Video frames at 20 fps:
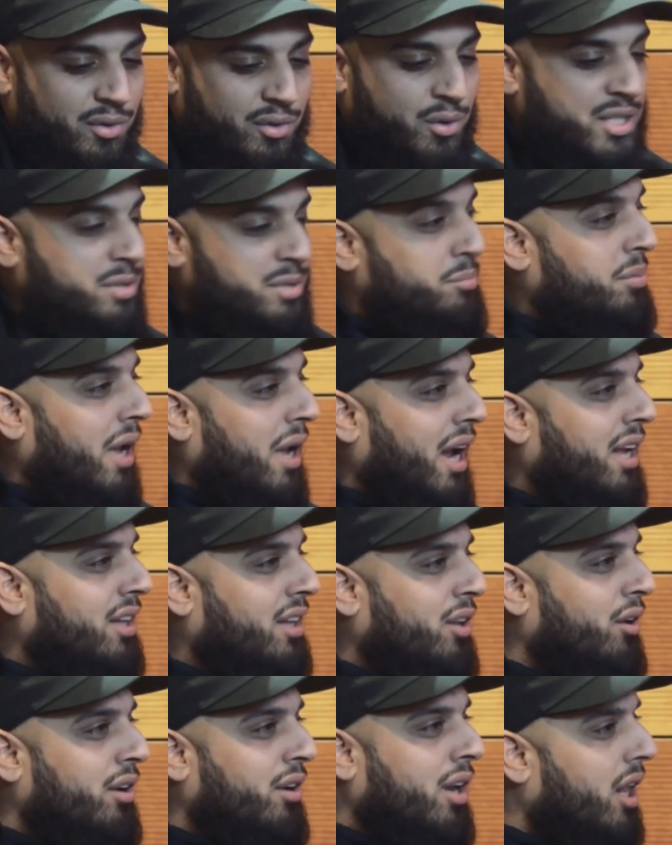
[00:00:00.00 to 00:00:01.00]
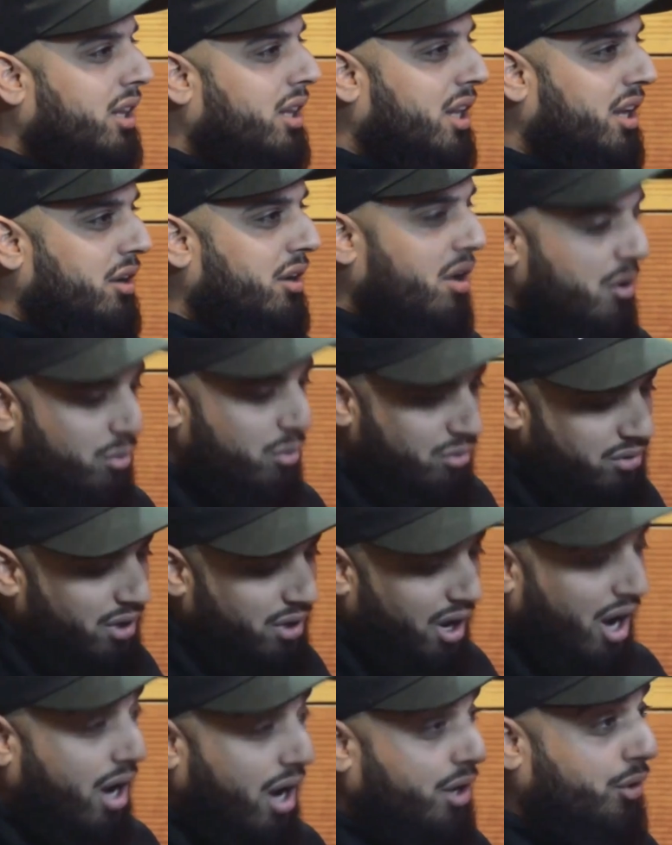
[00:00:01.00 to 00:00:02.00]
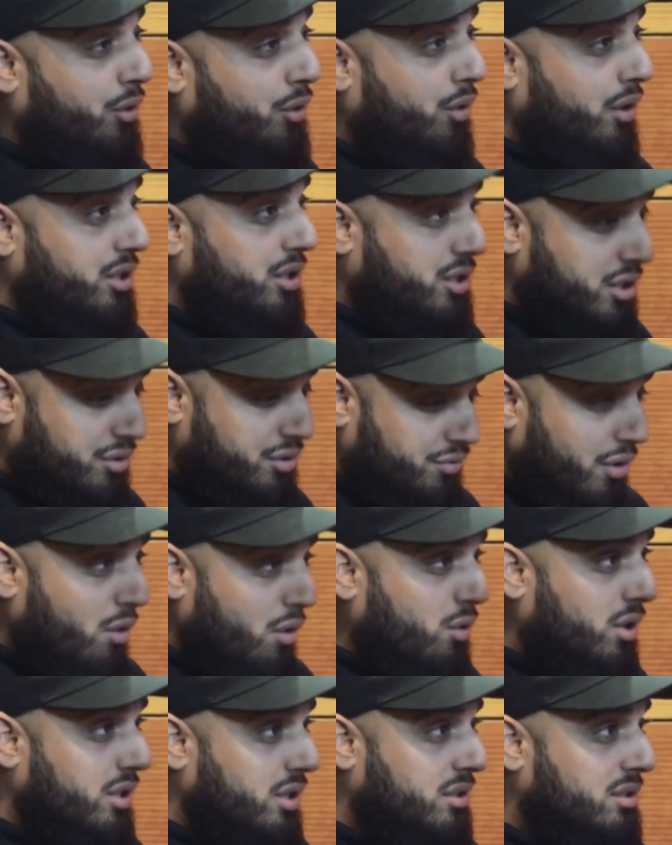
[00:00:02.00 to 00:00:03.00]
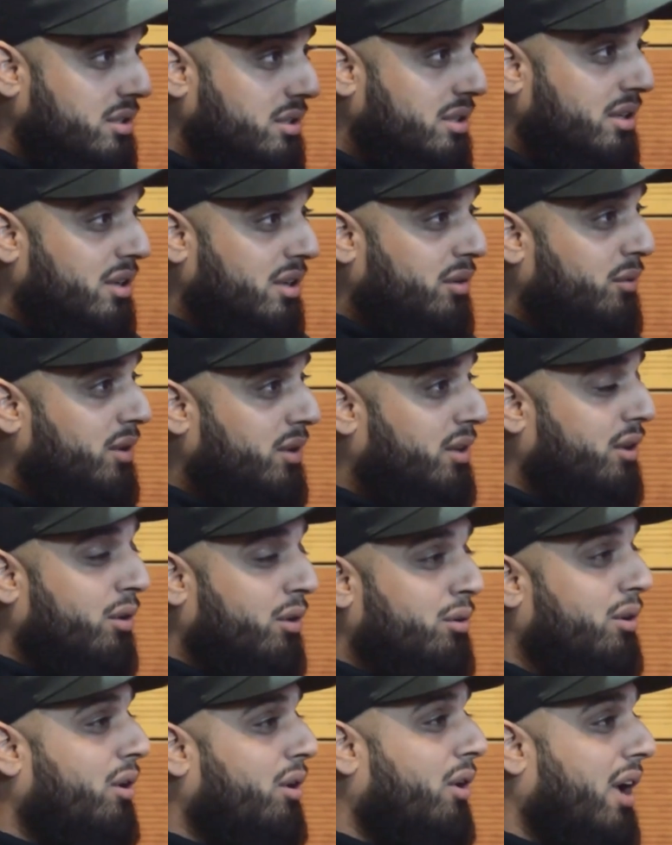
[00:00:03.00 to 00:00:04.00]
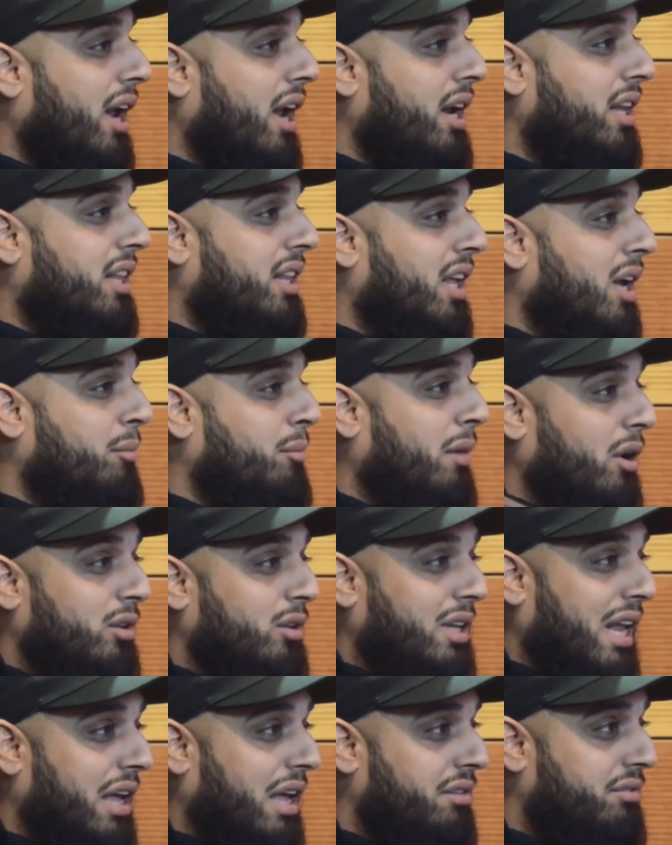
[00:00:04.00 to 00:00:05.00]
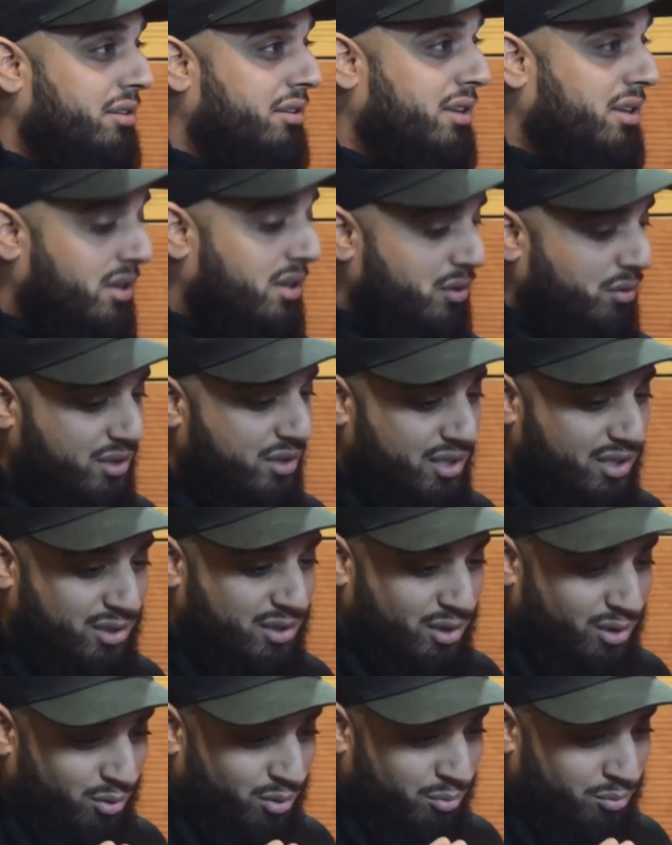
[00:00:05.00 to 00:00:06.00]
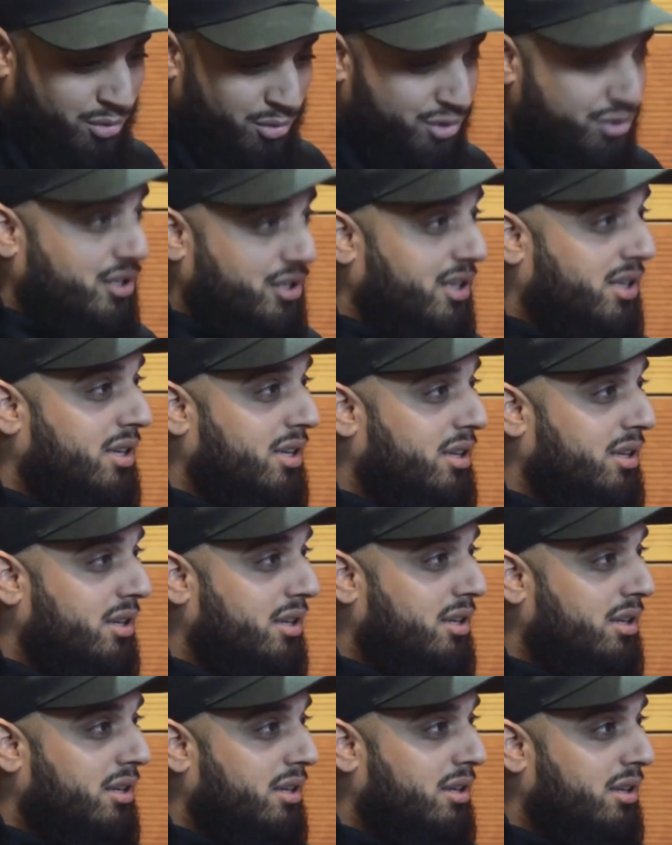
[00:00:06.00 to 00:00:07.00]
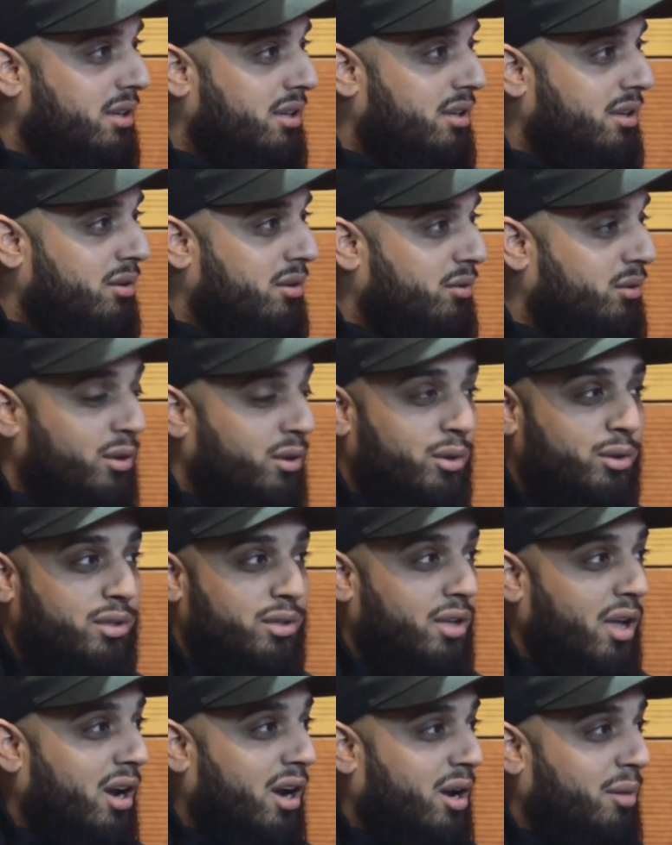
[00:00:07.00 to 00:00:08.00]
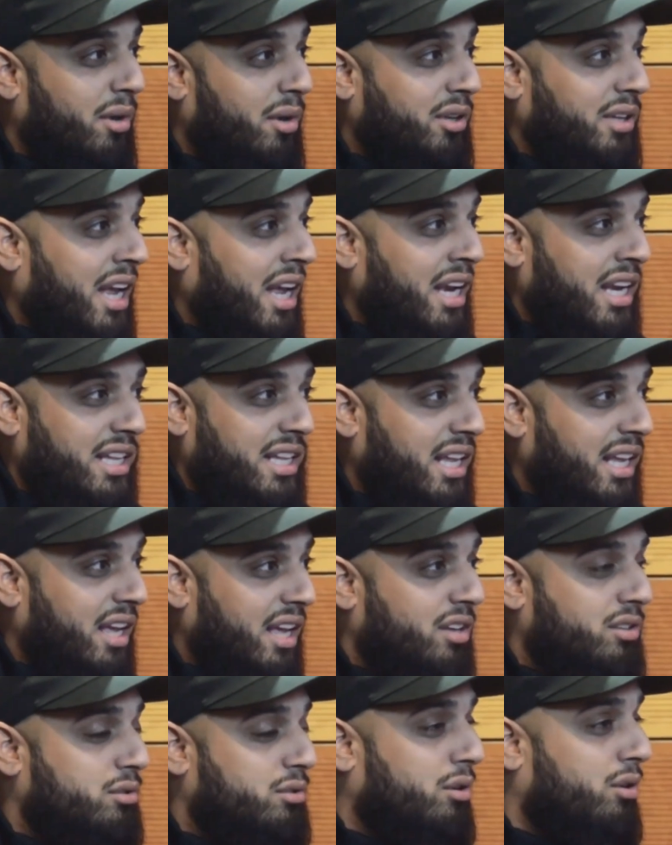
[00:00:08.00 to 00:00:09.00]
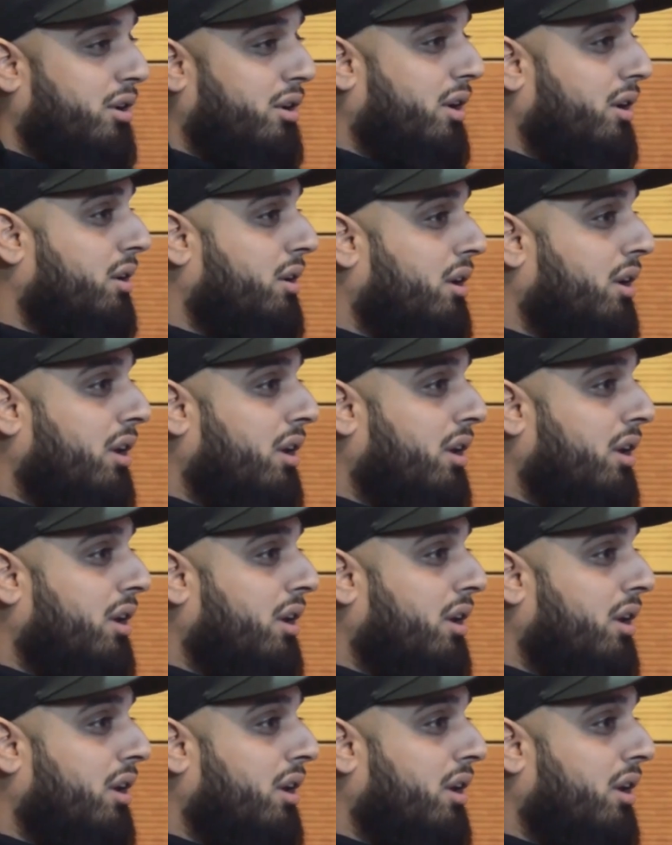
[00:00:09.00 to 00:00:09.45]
respect or nothing. No, hardcore, just focus. We don't know anything about life. We just know music. We don't talk about anything else or